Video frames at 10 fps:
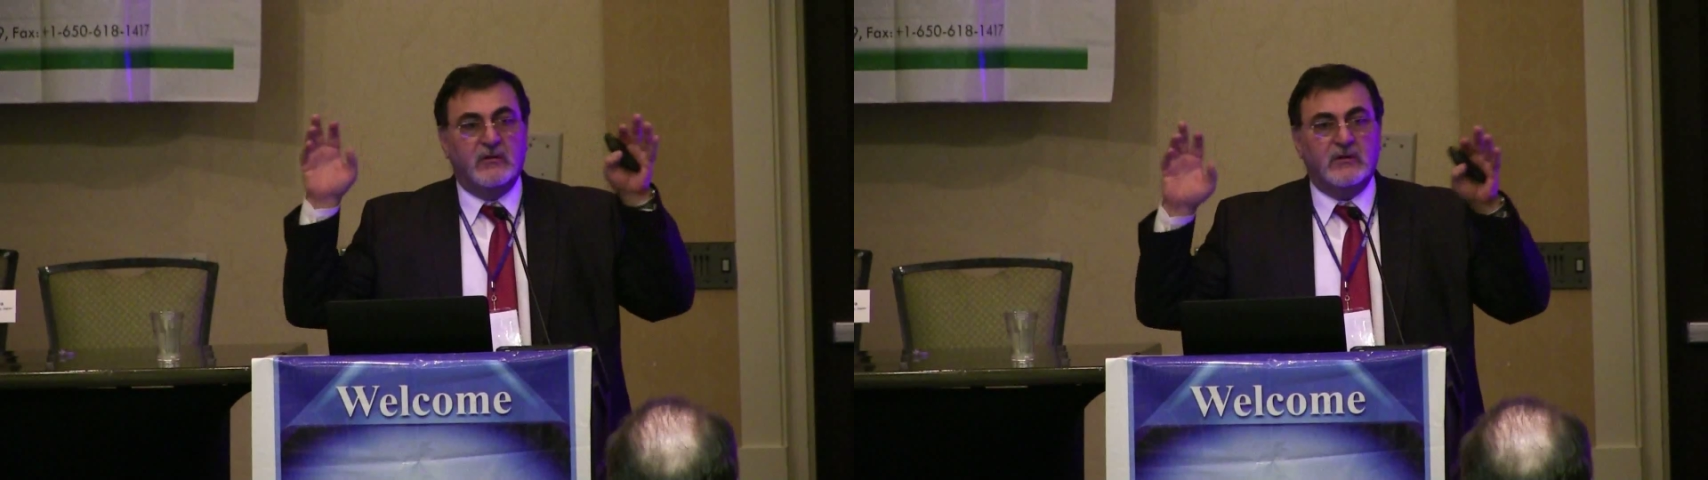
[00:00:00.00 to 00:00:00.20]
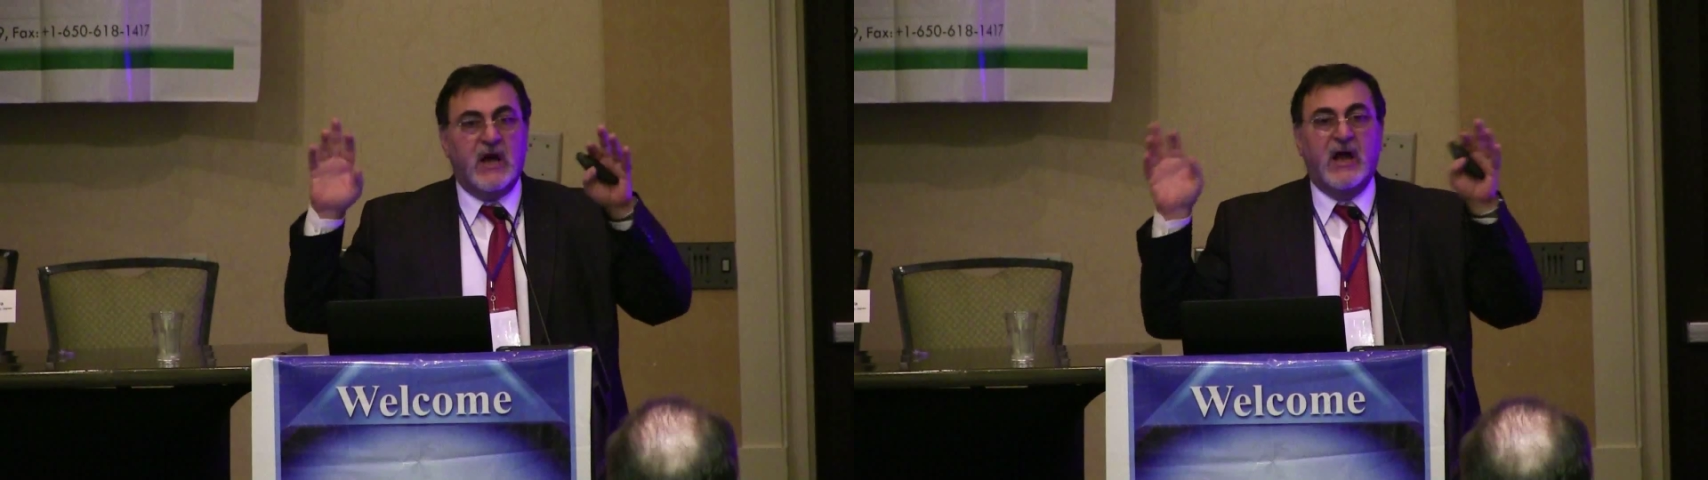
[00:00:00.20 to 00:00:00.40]

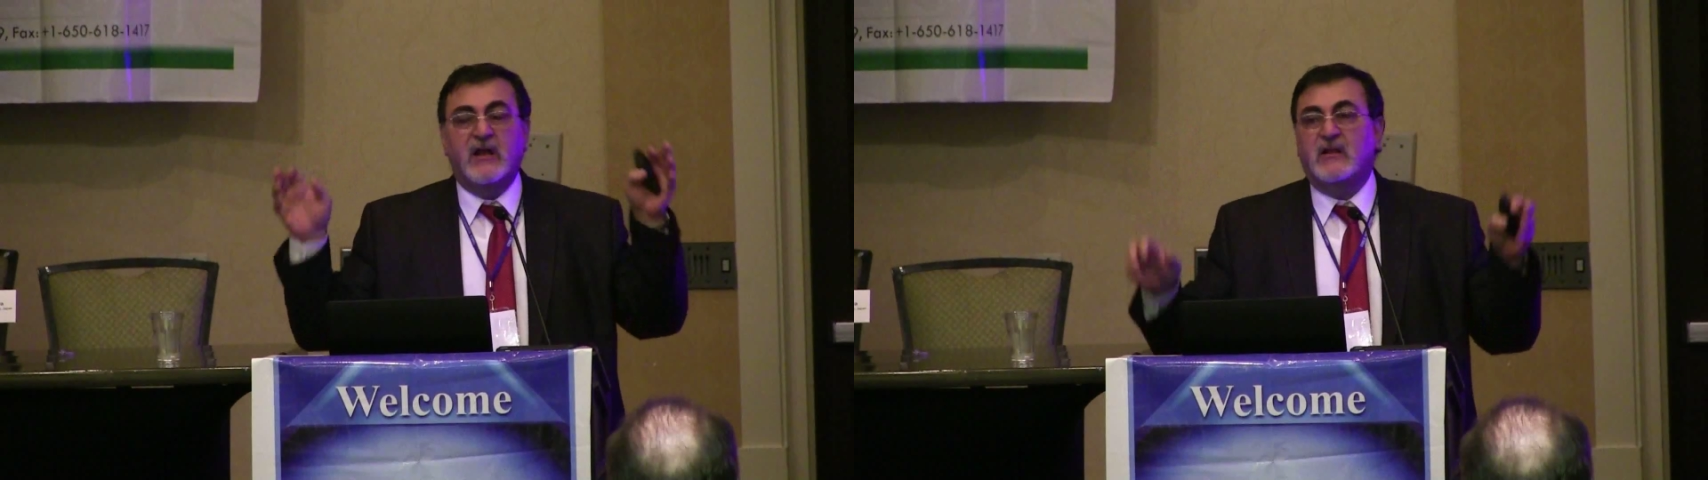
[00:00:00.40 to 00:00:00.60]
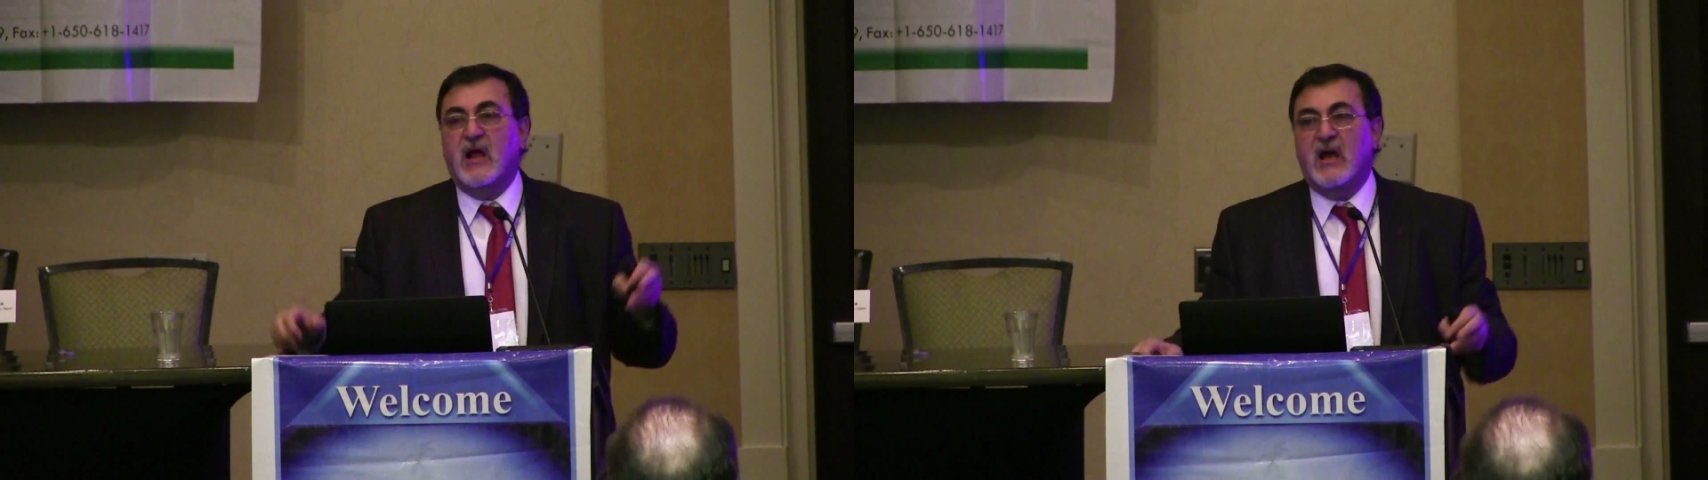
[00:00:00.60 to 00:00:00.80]

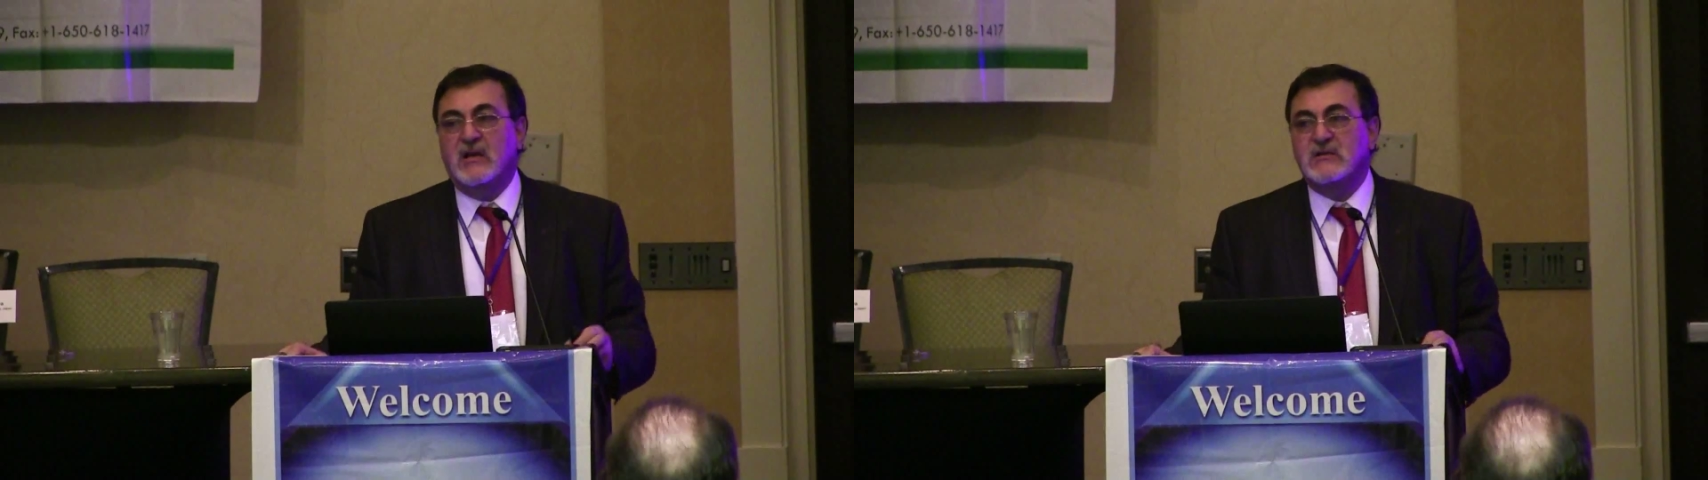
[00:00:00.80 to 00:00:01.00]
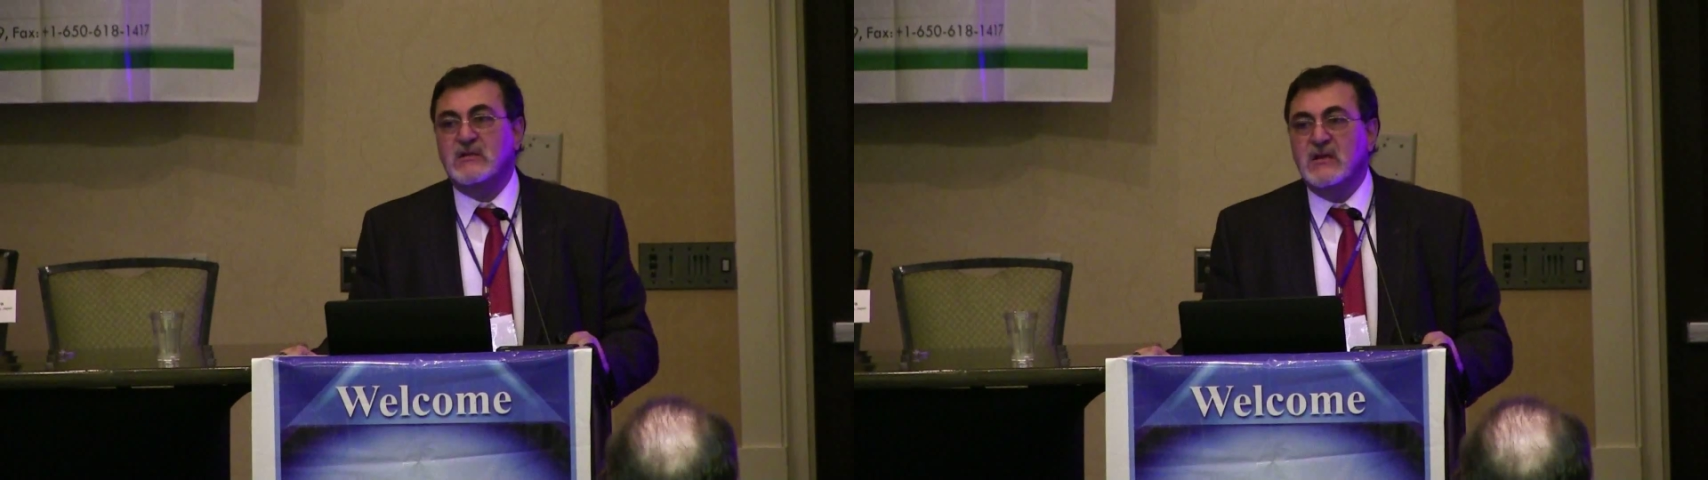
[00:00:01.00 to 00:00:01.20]

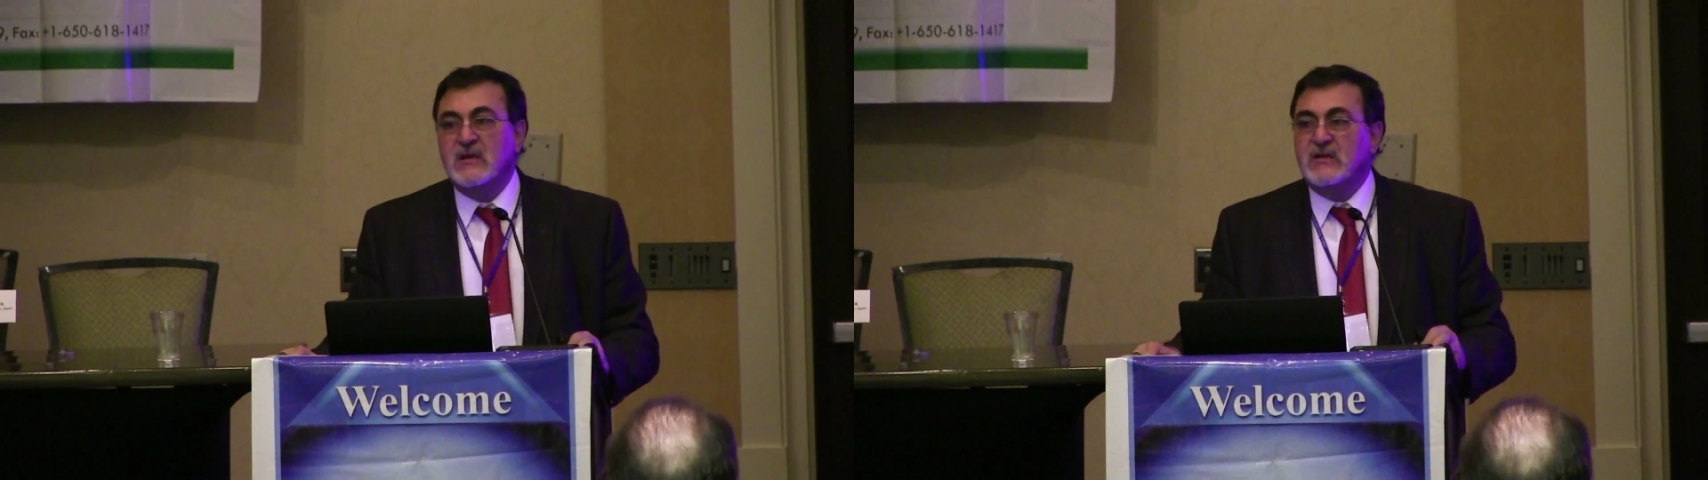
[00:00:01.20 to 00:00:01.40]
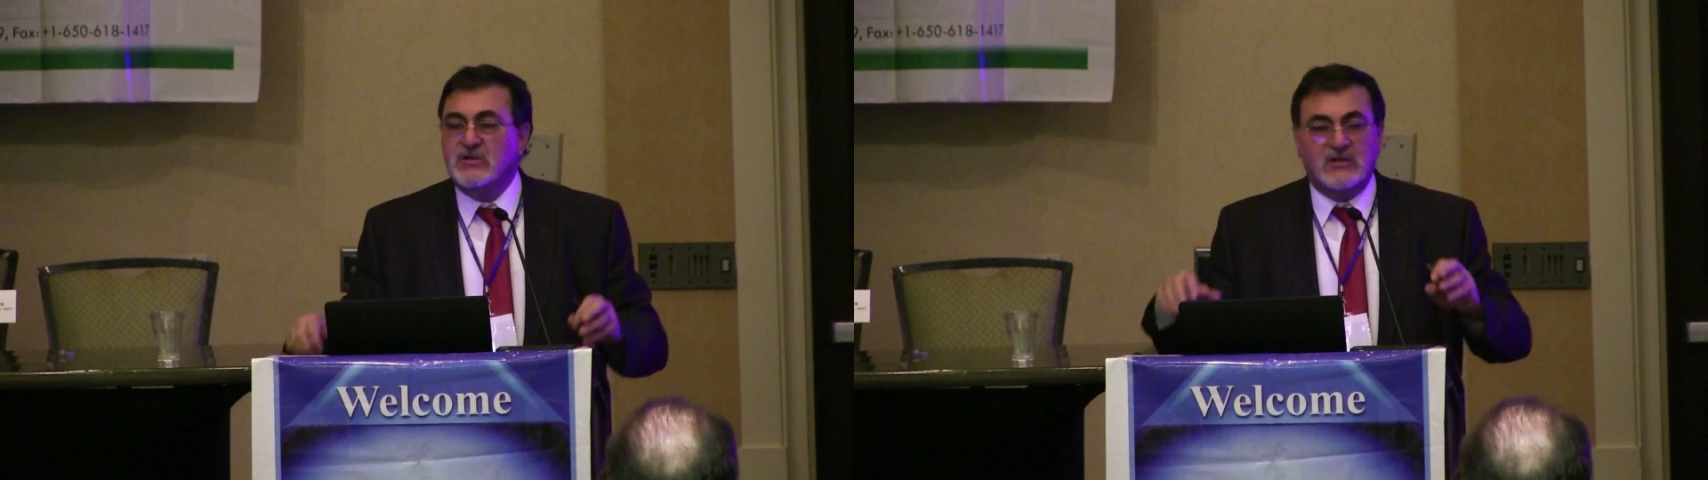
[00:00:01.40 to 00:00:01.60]
guidelines
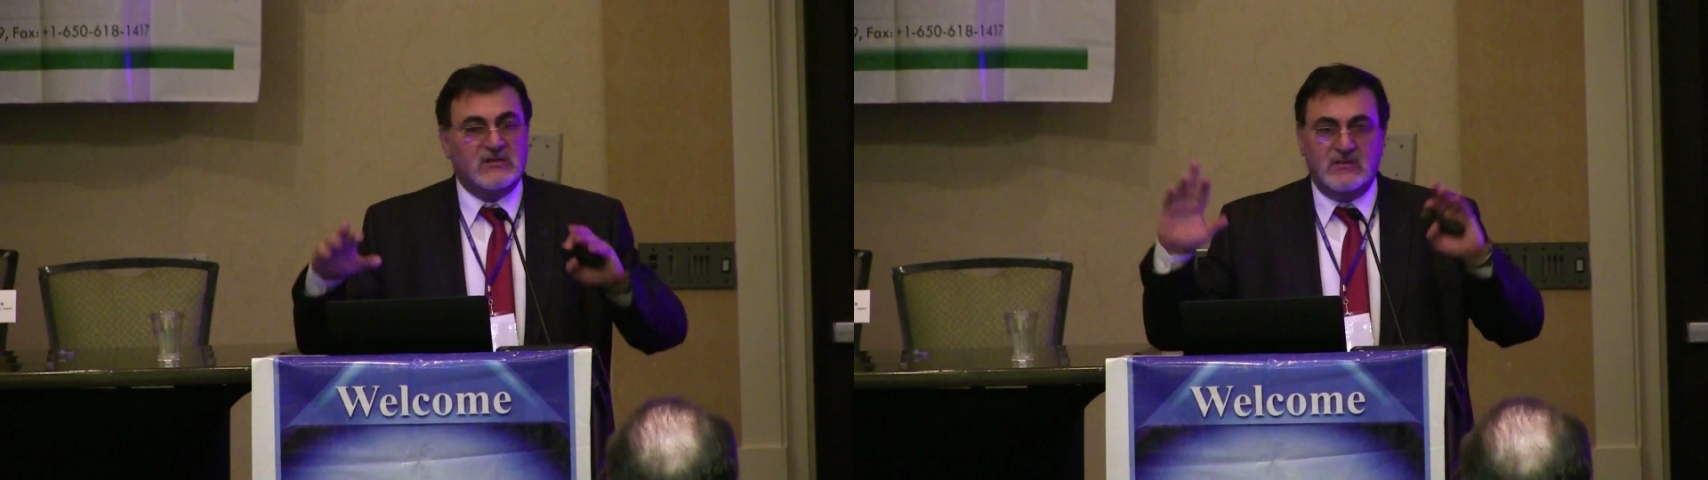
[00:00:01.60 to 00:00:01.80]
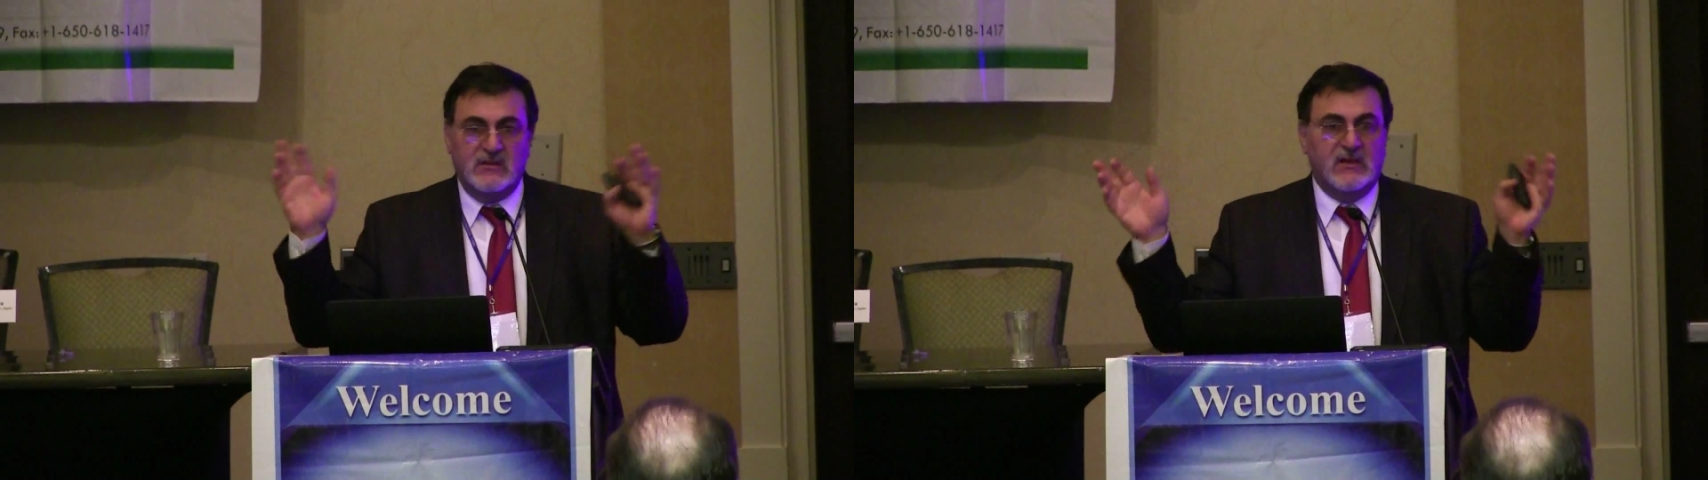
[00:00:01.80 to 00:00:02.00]

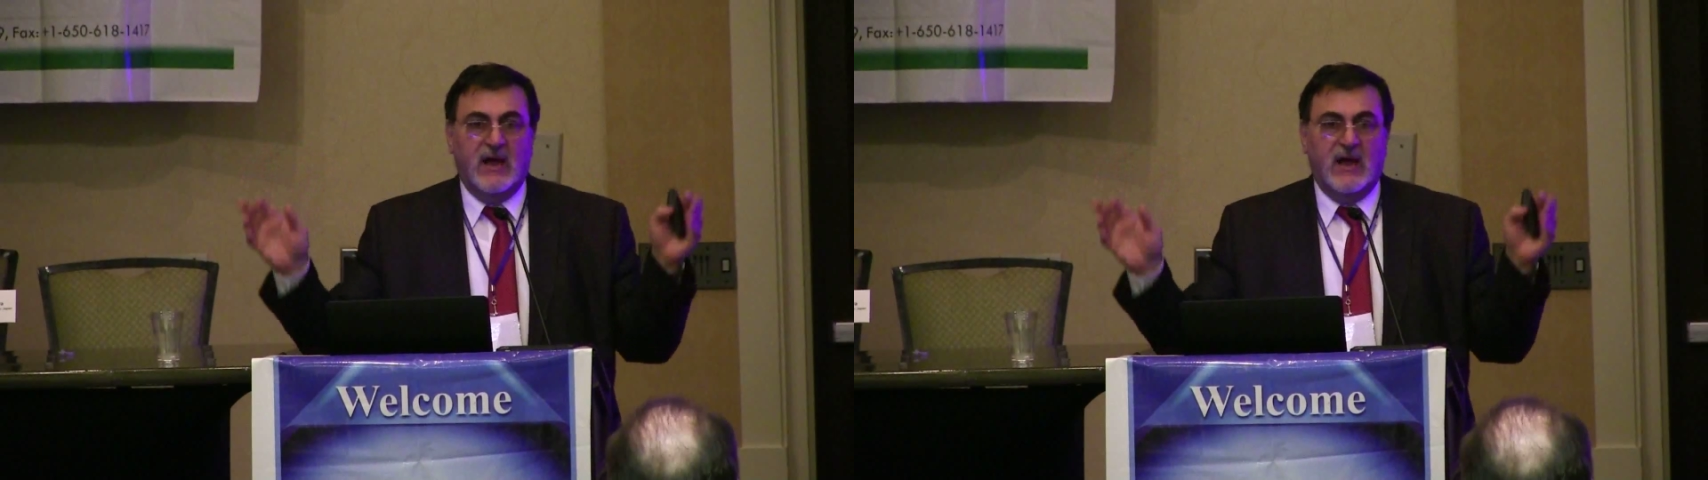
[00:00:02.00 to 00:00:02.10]
just